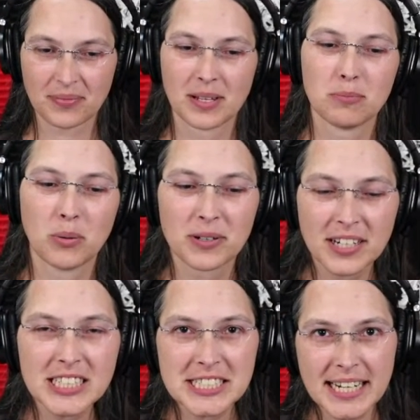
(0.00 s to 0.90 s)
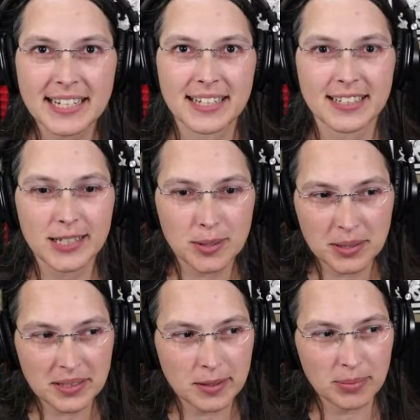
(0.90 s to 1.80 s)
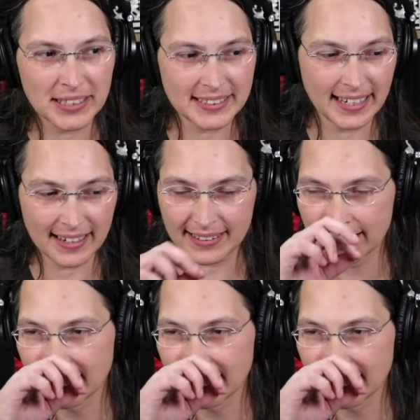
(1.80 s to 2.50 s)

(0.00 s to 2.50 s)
But we're not checking in the bullet data